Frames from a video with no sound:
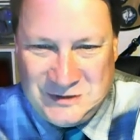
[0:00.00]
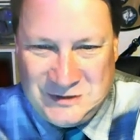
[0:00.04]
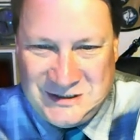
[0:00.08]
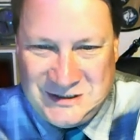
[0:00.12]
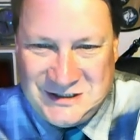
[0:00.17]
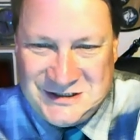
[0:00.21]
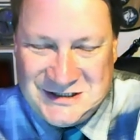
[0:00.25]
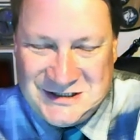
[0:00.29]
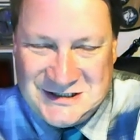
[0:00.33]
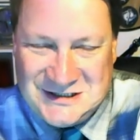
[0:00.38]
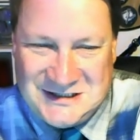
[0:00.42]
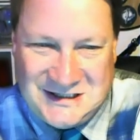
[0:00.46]

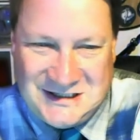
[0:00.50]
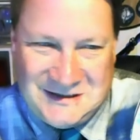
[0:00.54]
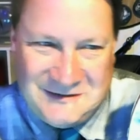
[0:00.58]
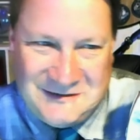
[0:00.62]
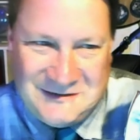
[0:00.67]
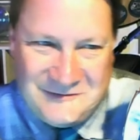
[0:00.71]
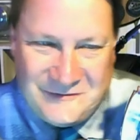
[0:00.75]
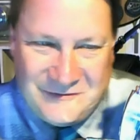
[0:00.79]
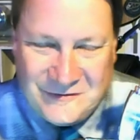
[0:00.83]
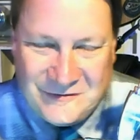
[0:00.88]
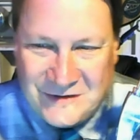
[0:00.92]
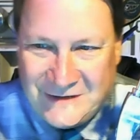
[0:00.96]
just eat
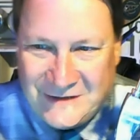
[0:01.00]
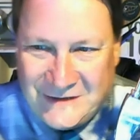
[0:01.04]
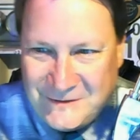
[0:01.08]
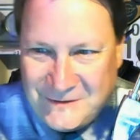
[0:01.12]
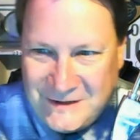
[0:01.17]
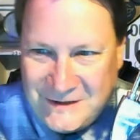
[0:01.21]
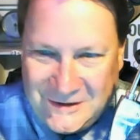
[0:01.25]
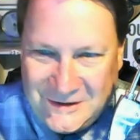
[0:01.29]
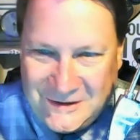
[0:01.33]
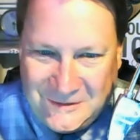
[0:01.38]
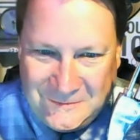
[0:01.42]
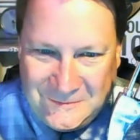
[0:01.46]

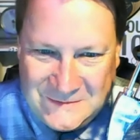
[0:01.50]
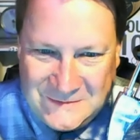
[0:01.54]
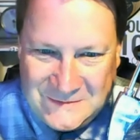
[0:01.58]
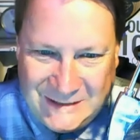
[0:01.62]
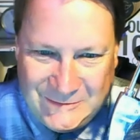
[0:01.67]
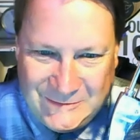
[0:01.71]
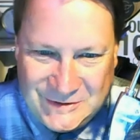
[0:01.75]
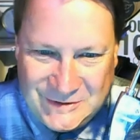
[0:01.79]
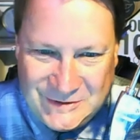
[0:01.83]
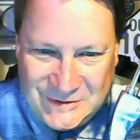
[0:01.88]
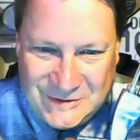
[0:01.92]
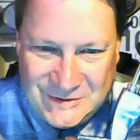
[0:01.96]
fluffernutter
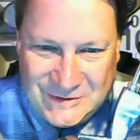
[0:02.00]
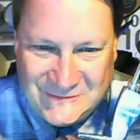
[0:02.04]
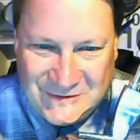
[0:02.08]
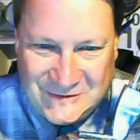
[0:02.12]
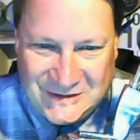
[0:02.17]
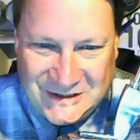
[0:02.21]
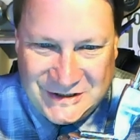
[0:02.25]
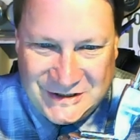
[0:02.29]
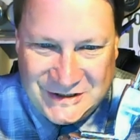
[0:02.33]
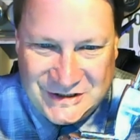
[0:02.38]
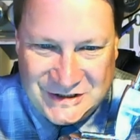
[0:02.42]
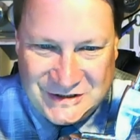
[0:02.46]
sandwiches for
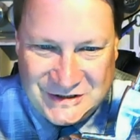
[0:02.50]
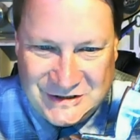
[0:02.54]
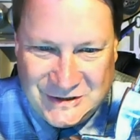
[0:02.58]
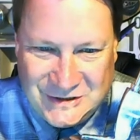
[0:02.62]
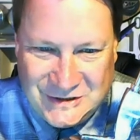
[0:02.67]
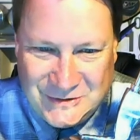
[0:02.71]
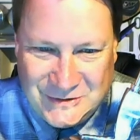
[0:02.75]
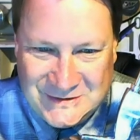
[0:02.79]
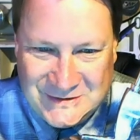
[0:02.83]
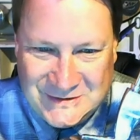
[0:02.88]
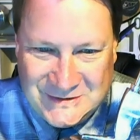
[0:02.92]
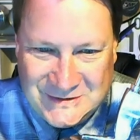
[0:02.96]
lunch and
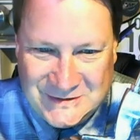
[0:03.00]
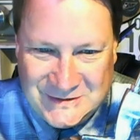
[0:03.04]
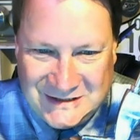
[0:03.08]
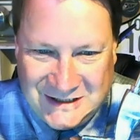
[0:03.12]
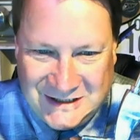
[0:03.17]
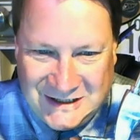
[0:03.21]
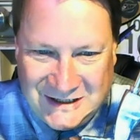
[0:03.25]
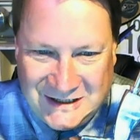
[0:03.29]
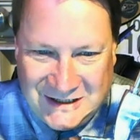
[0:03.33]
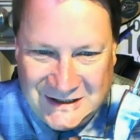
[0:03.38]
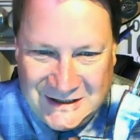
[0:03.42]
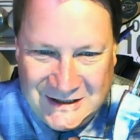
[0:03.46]
Cokes and
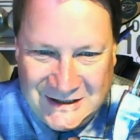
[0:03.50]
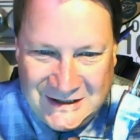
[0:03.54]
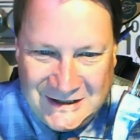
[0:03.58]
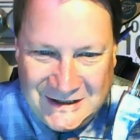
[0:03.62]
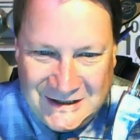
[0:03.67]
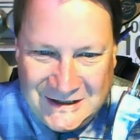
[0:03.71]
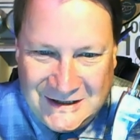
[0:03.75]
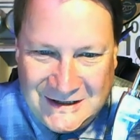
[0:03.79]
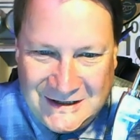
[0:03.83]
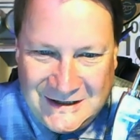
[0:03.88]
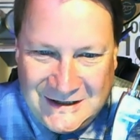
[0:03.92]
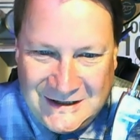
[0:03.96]

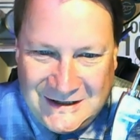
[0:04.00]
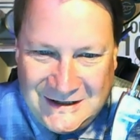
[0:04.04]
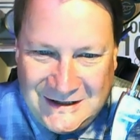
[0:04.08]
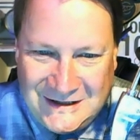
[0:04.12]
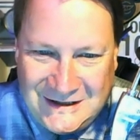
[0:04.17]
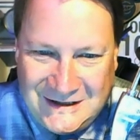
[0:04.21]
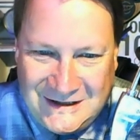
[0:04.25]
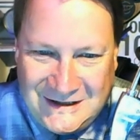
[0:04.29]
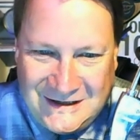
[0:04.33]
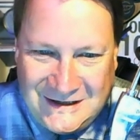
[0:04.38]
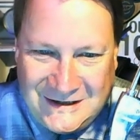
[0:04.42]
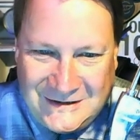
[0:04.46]

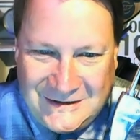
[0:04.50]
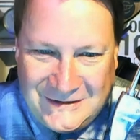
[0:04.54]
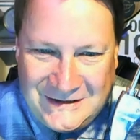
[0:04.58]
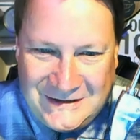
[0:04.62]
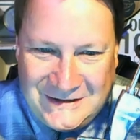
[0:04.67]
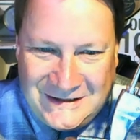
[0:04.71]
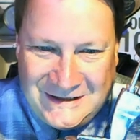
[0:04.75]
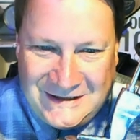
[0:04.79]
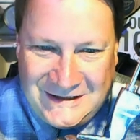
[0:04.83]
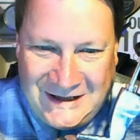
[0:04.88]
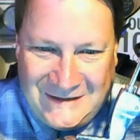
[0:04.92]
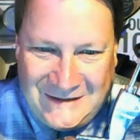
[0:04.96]

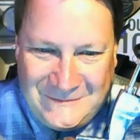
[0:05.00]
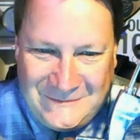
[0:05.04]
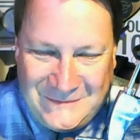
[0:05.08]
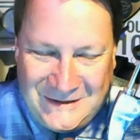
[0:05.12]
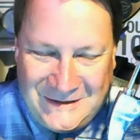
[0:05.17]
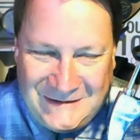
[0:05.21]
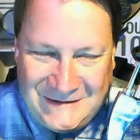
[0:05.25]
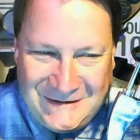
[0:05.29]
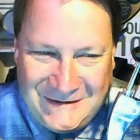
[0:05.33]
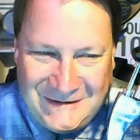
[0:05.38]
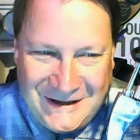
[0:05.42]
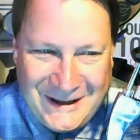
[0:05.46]
and have
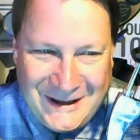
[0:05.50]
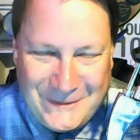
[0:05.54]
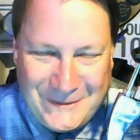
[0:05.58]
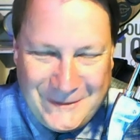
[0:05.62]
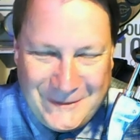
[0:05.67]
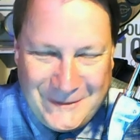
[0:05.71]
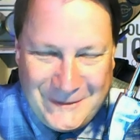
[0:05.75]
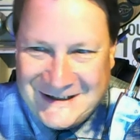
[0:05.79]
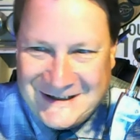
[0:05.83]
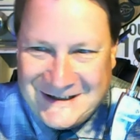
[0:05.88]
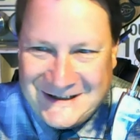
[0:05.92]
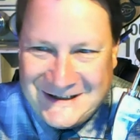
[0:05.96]
been like
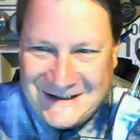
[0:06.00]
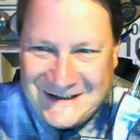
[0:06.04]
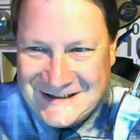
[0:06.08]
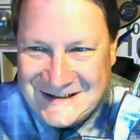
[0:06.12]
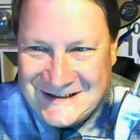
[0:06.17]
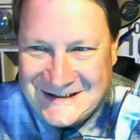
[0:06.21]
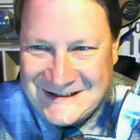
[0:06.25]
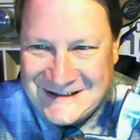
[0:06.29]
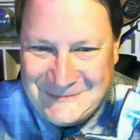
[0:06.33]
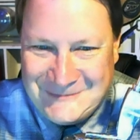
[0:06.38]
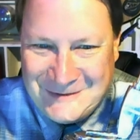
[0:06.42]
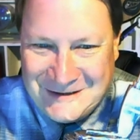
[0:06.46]
we did and
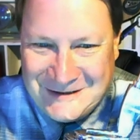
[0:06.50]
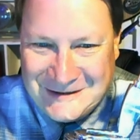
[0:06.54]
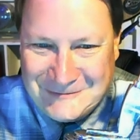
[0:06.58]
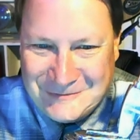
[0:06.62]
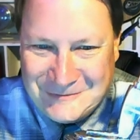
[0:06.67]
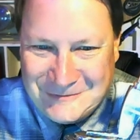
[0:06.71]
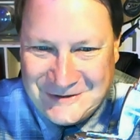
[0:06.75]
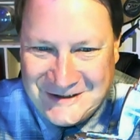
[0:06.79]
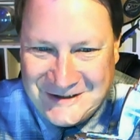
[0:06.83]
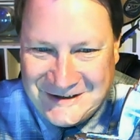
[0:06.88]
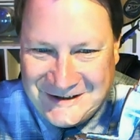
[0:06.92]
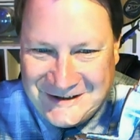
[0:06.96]
just have been
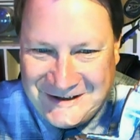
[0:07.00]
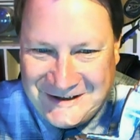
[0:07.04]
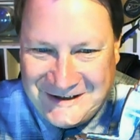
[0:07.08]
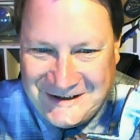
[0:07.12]
completely